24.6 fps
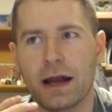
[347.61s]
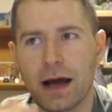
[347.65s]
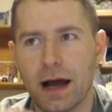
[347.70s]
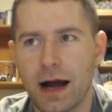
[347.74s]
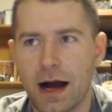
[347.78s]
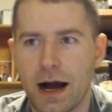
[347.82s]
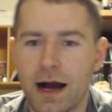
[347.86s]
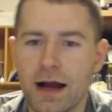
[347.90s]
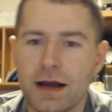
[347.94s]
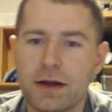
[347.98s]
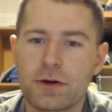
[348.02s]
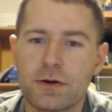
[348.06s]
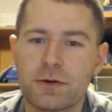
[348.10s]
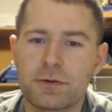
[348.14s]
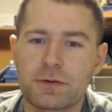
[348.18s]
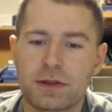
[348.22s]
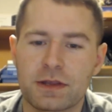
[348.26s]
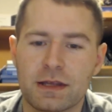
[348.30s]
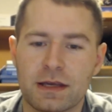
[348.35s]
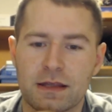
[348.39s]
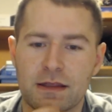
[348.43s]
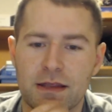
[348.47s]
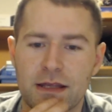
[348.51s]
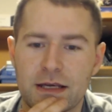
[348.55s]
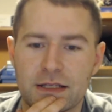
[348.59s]
And I don't
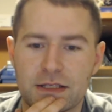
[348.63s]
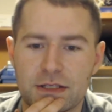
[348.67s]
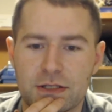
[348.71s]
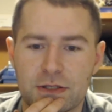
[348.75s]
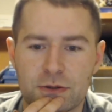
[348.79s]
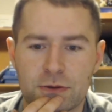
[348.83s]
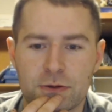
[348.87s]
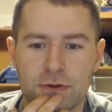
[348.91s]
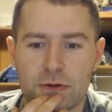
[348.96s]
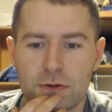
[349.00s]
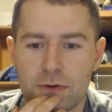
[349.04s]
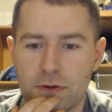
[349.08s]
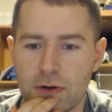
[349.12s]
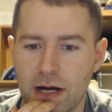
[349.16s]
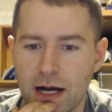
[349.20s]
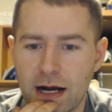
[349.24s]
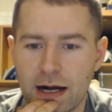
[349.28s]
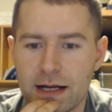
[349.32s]
think that's true.